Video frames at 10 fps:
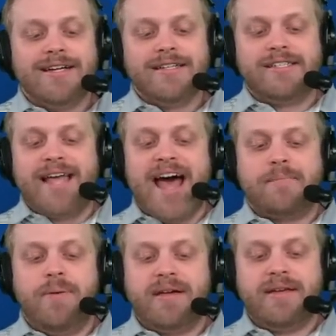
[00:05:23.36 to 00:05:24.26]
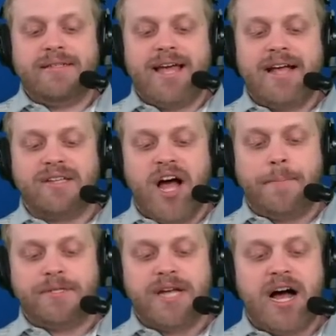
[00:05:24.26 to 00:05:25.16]
Zach Pickens has
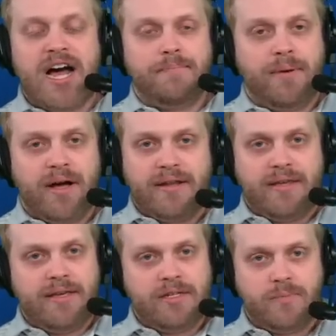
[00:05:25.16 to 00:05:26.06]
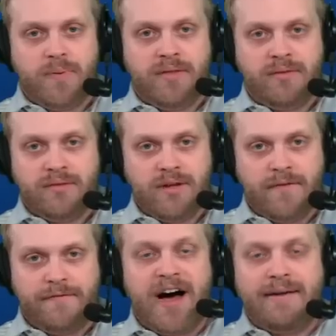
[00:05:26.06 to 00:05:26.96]
upside, but he's been
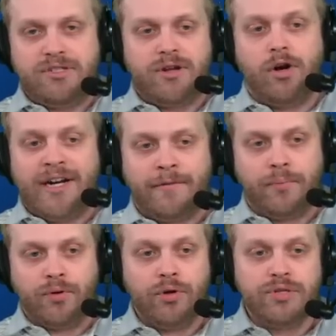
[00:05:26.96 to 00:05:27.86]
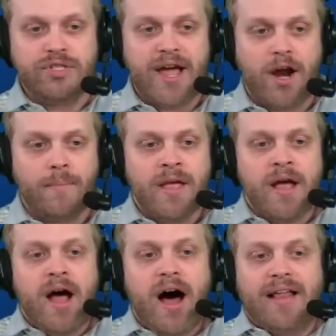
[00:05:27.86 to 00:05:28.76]
a 5-star who never produced there.
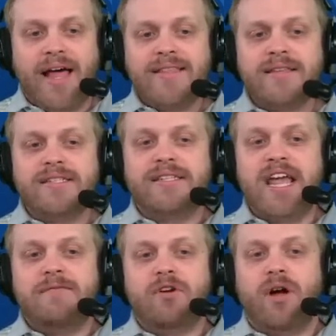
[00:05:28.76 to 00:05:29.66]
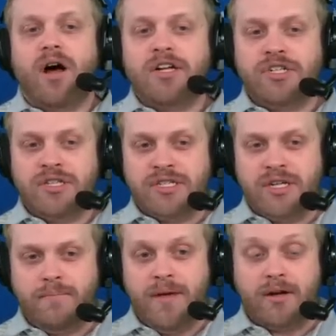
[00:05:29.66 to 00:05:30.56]
I like the Xavier
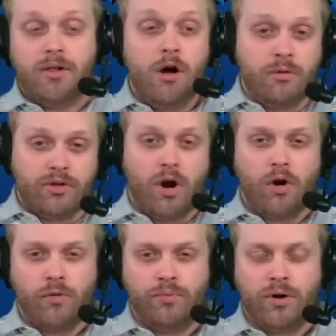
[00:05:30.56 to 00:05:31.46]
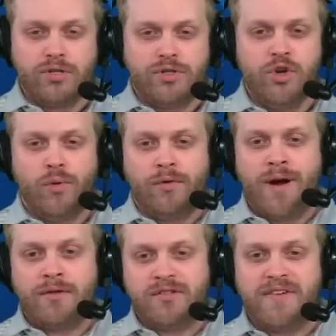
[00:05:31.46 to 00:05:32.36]
Hutchinson pick, along with Carl Brooks, too, in
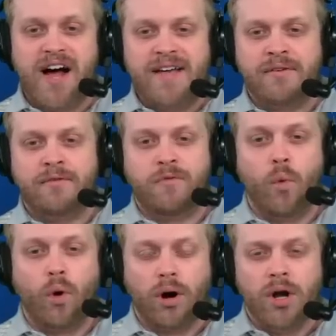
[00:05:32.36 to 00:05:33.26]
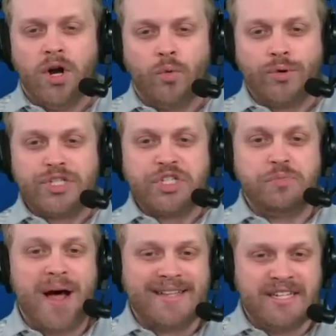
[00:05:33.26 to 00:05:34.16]
rounds 5 and 4,
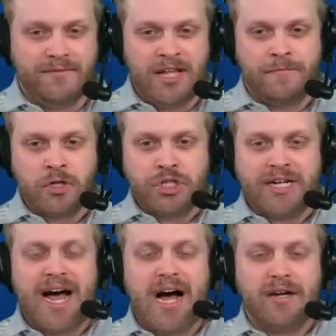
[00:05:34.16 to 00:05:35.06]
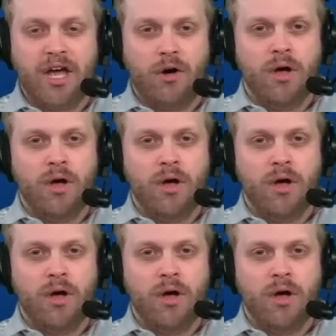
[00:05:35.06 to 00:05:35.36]
respectively, for Chicago.